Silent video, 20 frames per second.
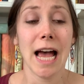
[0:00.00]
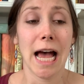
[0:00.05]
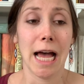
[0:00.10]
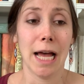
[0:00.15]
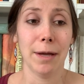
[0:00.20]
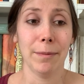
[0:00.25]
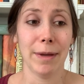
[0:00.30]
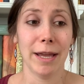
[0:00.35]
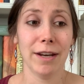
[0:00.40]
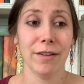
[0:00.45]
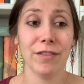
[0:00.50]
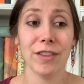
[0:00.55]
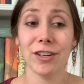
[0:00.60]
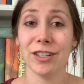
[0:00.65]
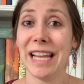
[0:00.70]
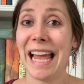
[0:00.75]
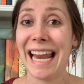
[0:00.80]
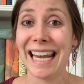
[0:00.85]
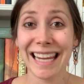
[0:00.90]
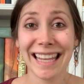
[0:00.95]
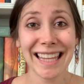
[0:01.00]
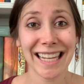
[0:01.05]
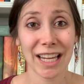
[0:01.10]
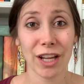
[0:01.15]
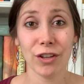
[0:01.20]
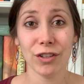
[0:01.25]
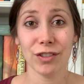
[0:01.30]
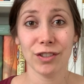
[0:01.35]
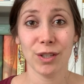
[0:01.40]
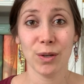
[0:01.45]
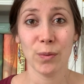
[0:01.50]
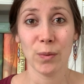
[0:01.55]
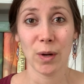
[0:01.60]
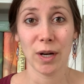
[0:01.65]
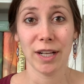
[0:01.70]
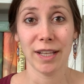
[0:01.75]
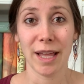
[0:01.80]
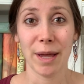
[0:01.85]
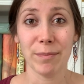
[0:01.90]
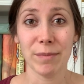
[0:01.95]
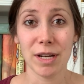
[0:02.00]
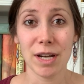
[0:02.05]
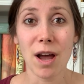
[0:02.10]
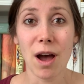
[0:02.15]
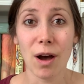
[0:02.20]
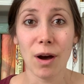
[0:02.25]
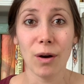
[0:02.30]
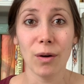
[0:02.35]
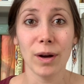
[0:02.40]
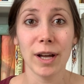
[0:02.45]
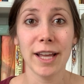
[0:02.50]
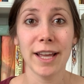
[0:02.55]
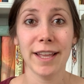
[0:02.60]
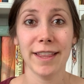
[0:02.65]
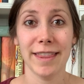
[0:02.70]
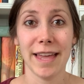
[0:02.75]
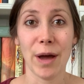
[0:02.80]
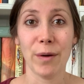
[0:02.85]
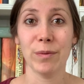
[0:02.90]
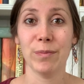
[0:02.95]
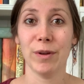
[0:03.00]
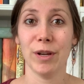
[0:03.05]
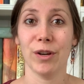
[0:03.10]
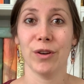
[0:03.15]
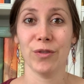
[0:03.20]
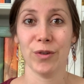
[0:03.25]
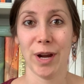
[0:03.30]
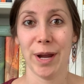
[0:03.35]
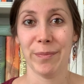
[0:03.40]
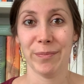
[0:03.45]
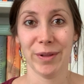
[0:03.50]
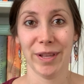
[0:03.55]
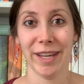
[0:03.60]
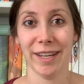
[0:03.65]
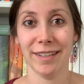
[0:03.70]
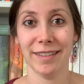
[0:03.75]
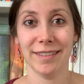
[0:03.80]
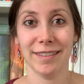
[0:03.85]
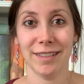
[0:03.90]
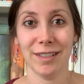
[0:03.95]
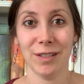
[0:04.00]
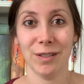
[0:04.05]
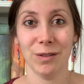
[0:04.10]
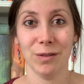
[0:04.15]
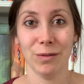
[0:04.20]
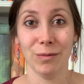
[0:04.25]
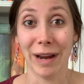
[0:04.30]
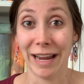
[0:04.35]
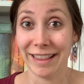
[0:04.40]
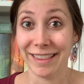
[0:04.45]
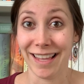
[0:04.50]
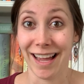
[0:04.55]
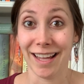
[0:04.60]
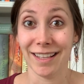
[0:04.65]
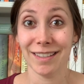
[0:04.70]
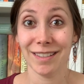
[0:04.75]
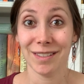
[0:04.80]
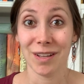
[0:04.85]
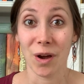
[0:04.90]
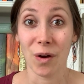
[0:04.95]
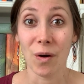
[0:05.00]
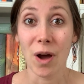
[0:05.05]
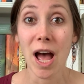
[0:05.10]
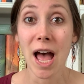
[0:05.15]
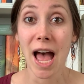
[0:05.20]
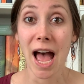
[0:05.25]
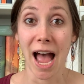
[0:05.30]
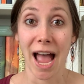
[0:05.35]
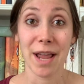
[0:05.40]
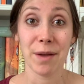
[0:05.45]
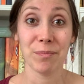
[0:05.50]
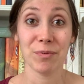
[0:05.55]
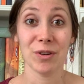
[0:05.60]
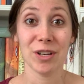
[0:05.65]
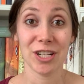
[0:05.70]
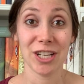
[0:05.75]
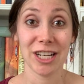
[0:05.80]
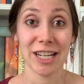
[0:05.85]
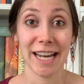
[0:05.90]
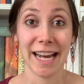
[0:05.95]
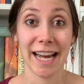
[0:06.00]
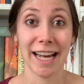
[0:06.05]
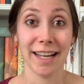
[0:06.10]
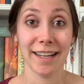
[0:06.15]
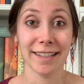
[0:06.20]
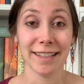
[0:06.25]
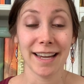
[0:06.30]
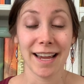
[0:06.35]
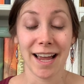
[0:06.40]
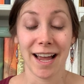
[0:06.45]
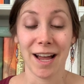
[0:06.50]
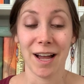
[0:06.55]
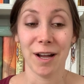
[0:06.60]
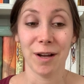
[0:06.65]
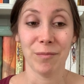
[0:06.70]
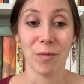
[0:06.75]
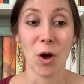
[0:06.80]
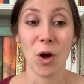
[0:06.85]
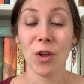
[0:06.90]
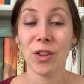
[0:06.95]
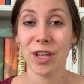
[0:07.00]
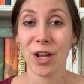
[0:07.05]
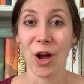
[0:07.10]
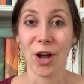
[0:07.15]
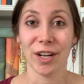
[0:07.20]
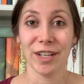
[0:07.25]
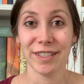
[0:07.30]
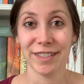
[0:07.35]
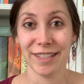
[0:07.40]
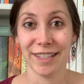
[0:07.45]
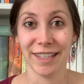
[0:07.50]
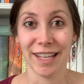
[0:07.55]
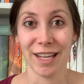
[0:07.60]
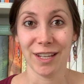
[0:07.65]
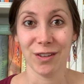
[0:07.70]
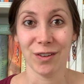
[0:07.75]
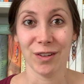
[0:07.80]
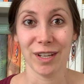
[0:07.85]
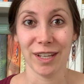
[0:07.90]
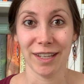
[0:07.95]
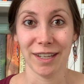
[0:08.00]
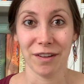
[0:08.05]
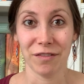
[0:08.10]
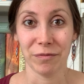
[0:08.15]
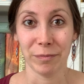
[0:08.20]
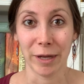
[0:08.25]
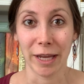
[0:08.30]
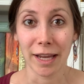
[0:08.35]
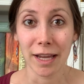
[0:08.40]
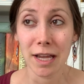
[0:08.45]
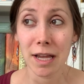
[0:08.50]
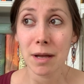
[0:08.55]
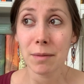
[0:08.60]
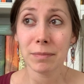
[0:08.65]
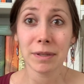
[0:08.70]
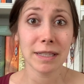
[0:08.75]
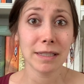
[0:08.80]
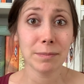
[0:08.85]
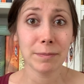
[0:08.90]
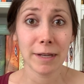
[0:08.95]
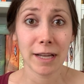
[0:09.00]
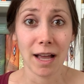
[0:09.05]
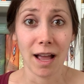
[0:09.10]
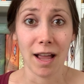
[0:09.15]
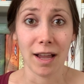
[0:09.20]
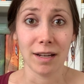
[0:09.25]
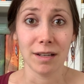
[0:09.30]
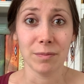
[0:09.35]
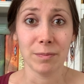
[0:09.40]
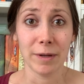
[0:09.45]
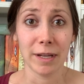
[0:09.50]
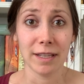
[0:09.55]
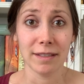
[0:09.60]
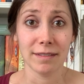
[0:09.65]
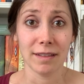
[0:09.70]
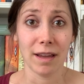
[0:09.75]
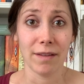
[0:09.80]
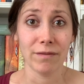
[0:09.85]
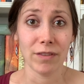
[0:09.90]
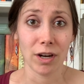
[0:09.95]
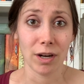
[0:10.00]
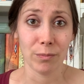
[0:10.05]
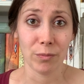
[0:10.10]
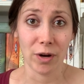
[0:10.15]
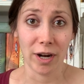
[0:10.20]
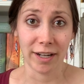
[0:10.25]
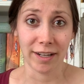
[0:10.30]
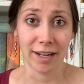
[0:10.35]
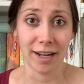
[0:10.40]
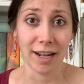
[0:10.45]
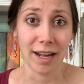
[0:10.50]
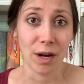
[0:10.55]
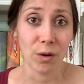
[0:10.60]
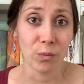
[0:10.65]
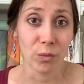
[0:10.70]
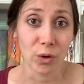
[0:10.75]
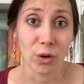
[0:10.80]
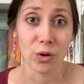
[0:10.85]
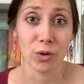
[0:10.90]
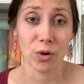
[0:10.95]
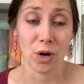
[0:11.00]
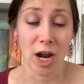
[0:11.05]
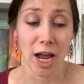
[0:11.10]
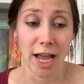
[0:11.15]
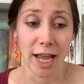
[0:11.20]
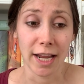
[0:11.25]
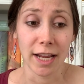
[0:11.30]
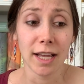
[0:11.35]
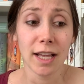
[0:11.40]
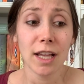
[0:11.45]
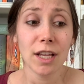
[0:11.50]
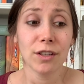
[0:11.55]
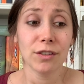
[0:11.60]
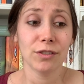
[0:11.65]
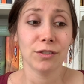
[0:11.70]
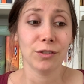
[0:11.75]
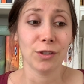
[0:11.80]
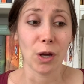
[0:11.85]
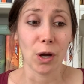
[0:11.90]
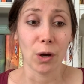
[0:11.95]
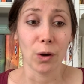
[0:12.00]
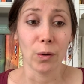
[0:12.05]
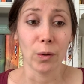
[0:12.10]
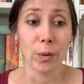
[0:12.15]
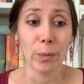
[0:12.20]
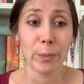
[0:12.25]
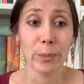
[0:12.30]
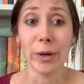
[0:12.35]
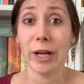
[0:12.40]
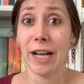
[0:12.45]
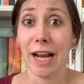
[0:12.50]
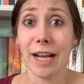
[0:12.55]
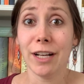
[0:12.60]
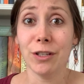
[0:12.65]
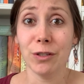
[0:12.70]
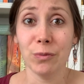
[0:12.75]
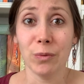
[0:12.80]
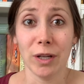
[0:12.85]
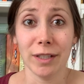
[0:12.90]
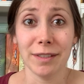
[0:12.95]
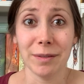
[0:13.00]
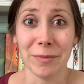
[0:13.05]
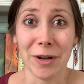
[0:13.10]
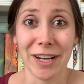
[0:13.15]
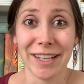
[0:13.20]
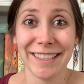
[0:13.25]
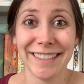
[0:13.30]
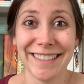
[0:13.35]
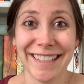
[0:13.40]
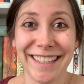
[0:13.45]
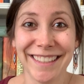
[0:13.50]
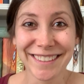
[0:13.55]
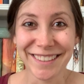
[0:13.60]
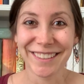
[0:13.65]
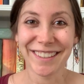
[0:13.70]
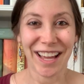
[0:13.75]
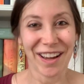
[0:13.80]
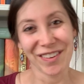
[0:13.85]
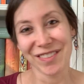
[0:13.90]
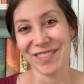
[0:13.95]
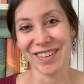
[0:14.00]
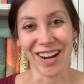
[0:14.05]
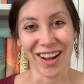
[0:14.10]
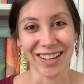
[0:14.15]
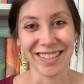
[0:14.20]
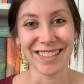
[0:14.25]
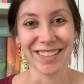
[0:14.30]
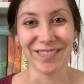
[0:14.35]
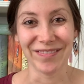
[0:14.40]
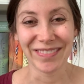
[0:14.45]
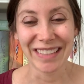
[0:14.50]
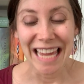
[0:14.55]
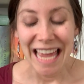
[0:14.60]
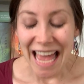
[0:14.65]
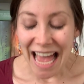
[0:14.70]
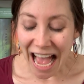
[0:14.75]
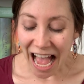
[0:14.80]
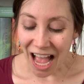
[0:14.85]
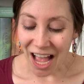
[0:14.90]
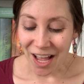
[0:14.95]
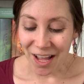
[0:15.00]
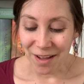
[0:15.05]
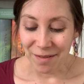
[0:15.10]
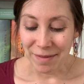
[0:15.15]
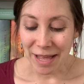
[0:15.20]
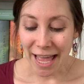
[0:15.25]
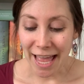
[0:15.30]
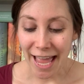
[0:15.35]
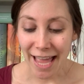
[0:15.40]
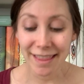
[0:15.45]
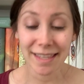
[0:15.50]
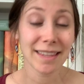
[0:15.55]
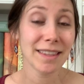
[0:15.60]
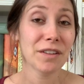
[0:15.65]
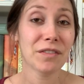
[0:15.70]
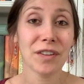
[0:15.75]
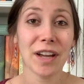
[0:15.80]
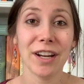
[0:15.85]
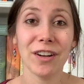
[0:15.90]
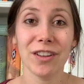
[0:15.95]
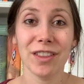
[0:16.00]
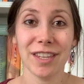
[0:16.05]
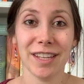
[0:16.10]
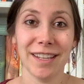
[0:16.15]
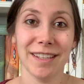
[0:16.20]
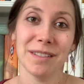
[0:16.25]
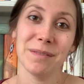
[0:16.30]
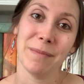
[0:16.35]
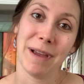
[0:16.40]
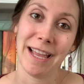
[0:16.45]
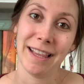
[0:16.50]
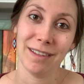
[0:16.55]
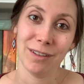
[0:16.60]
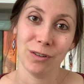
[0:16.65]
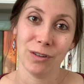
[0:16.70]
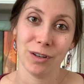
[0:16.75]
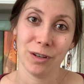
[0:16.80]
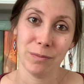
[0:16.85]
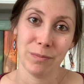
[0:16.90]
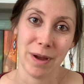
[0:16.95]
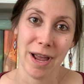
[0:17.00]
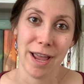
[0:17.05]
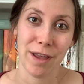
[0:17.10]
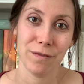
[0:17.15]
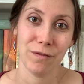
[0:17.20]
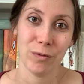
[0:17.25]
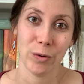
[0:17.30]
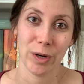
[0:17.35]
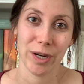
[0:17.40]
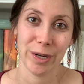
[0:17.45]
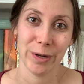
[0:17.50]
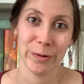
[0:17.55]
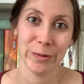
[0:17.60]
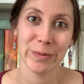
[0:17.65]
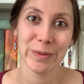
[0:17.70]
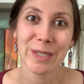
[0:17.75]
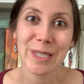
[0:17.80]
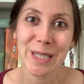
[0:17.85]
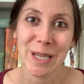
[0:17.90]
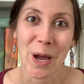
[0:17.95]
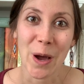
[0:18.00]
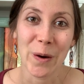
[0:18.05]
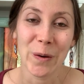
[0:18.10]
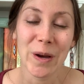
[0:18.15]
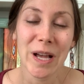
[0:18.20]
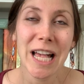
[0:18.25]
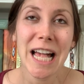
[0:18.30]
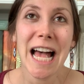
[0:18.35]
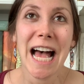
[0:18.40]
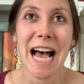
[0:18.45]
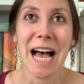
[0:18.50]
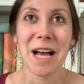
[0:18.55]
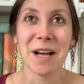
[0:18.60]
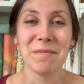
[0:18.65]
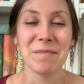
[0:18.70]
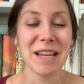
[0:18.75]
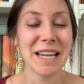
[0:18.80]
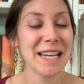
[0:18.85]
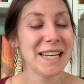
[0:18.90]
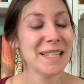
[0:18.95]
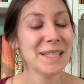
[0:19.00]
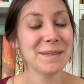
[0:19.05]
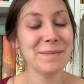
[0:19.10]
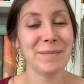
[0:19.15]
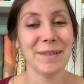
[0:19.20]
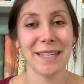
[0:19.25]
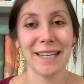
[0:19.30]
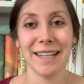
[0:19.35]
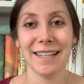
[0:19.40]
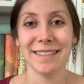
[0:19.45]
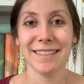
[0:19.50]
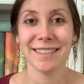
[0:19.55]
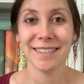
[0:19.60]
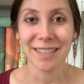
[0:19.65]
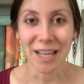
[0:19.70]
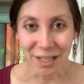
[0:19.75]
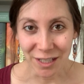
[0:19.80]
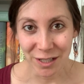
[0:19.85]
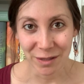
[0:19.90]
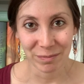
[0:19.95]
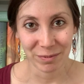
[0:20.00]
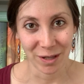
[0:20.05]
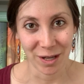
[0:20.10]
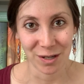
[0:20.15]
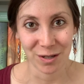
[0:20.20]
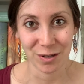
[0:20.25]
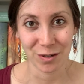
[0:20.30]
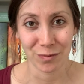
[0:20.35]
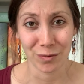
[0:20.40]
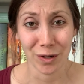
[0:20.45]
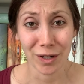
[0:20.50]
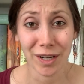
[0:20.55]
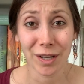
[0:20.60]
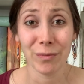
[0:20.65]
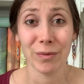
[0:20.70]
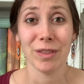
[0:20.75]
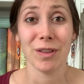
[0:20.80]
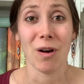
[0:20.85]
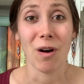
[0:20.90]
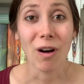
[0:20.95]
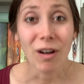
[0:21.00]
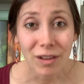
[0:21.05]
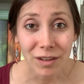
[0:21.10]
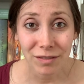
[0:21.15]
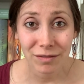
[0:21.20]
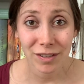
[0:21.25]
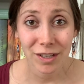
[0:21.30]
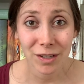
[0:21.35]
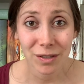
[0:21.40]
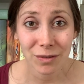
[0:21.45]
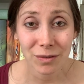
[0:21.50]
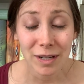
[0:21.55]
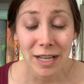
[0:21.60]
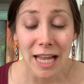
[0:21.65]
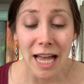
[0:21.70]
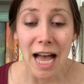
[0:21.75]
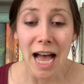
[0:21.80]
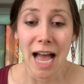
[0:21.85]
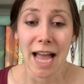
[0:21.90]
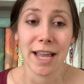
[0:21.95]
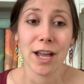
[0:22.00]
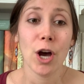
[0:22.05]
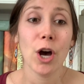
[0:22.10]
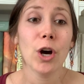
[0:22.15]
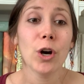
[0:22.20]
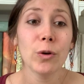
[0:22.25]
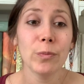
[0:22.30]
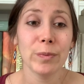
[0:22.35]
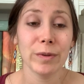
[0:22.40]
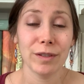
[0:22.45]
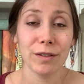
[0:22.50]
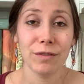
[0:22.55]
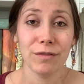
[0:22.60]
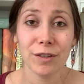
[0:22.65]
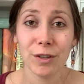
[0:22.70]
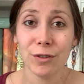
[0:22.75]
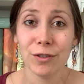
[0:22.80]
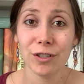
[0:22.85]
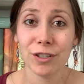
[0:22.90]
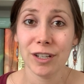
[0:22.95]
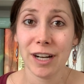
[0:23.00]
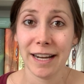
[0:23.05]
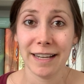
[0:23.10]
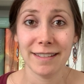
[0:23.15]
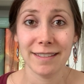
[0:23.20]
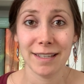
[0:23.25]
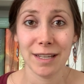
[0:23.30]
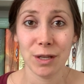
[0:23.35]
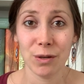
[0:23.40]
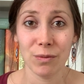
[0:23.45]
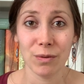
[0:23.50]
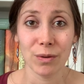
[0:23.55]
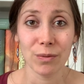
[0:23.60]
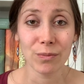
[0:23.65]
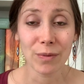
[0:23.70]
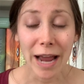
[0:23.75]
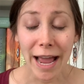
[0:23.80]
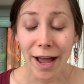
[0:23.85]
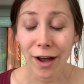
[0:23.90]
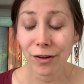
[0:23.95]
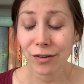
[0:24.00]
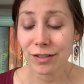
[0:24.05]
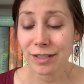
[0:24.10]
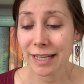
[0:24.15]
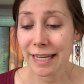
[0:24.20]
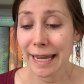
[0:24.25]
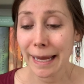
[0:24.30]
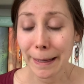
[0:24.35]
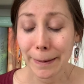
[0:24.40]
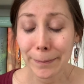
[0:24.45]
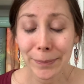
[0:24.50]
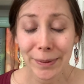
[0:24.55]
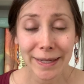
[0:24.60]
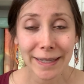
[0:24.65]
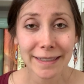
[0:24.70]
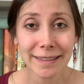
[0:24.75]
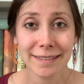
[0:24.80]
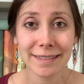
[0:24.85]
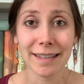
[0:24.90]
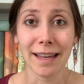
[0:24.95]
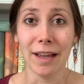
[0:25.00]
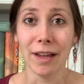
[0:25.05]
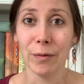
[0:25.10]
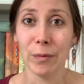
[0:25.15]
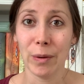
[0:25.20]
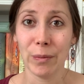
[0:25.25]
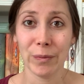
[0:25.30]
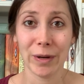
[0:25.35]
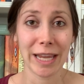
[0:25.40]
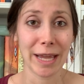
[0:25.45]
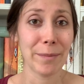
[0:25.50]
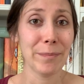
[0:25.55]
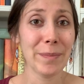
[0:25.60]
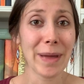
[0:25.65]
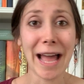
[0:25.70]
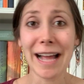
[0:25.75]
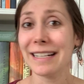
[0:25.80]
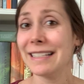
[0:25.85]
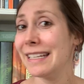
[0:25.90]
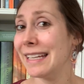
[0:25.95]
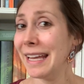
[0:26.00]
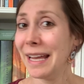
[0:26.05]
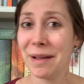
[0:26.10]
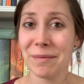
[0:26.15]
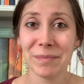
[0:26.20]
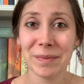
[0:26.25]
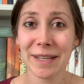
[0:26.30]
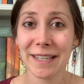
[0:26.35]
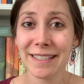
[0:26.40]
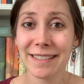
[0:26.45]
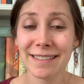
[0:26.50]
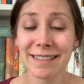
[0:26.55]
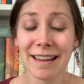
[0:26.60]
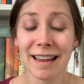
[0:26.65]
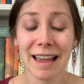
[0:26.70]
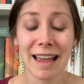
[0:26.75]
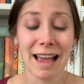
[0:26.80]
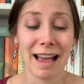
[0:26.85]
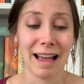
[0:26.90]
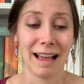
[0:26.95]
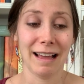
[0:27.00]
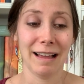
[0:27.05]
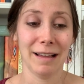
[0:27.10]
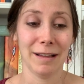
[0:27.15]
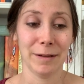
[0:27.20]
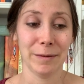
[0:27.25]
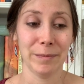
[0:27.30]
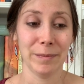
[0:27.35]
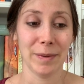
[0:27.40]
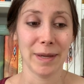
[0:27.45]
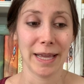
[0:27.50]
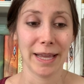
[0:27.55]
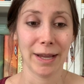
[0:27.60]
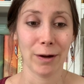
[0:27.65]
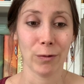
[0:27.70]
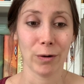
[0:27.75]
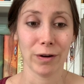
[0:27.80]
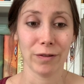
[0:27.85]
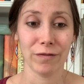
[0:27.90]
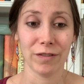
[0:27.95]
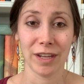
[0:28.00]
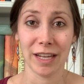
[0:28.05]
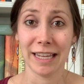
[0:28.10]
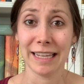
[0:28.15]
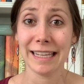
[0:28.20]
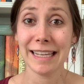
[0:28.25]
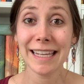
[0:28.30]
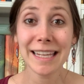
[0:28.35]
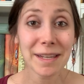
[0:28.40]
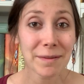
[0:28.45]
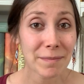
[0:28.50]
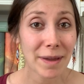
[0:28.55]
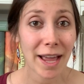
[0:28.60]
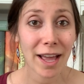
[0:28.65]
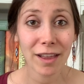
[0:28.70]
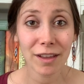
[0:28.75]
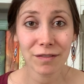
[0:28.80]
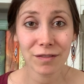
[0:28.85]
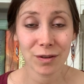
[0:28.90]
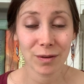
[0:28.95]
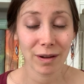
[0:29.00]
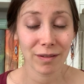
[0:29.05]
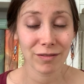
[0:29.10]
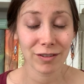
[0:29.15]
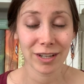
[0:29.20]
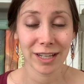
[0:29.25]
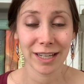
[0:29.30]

Um, and if there's anything else you want to let me know, that would be a great place to write that. So I appreciate um, all the honesty that you can give me. Please be kind because I'm very pregnant and I will cry. So, but I do want some honesty. So that would be awesome. Um, and then the final thing is my little goodbye for you. So um, it has been such a pleasure working with all of you. I hope in the future I see you around campus when we get back to campus um, or via email if you ever